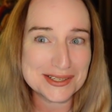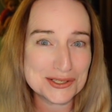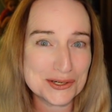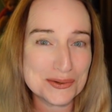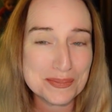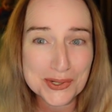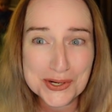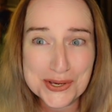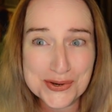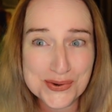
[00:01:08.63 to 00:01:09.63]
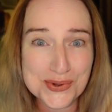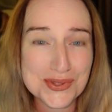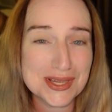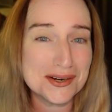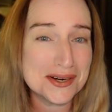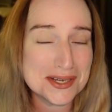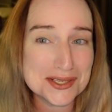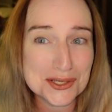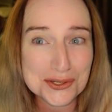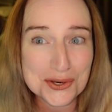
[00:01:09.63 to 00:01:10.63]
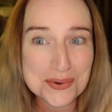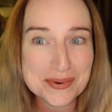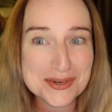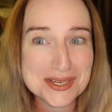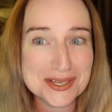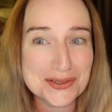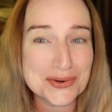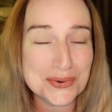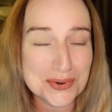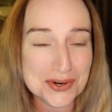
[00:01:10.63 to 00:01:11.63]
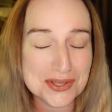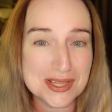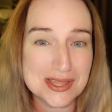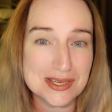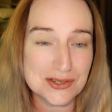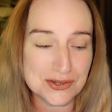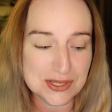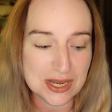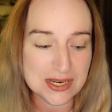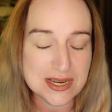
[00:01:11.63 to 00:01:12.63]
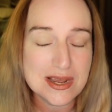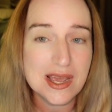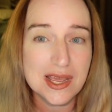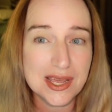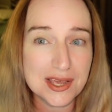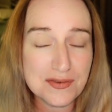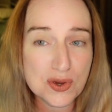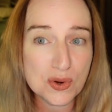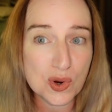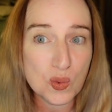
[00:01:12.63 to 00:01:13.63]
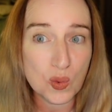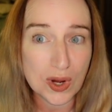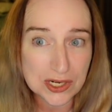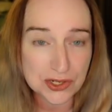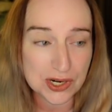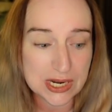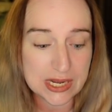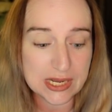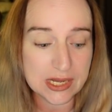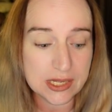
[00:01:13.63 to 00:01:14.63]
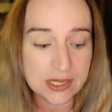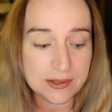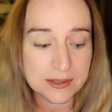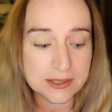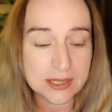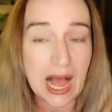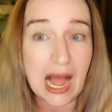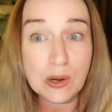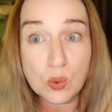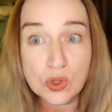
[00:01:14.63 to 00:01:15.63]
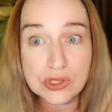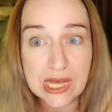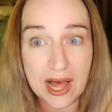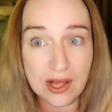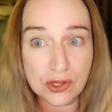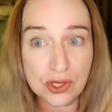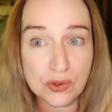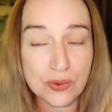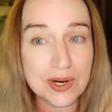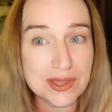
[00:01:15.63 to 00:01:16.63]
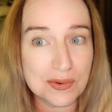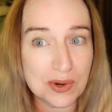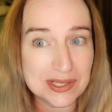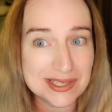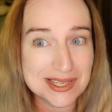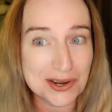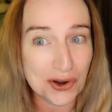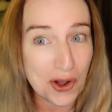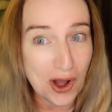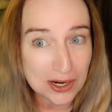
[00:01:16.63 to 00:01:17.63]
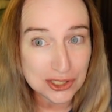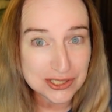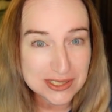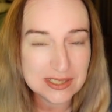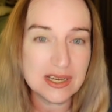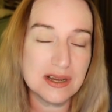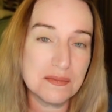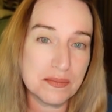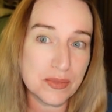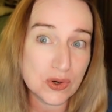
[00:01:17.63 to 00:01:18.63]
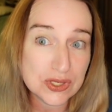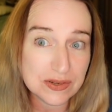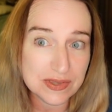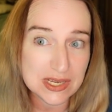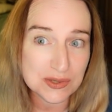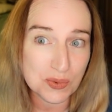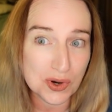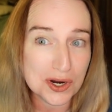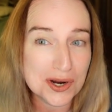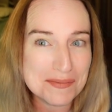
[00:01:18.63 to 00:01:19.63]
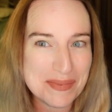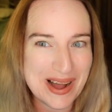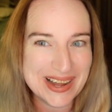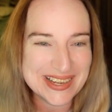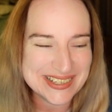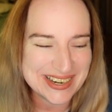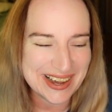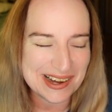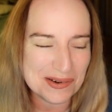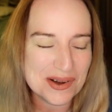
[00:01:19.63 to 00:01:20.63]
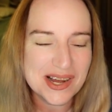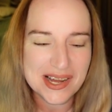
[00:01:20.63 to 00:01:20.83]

So per usual, there is no particular order that these are done in. If you are wondering, I will tell you the ones that are auction. Most of these were buy it now.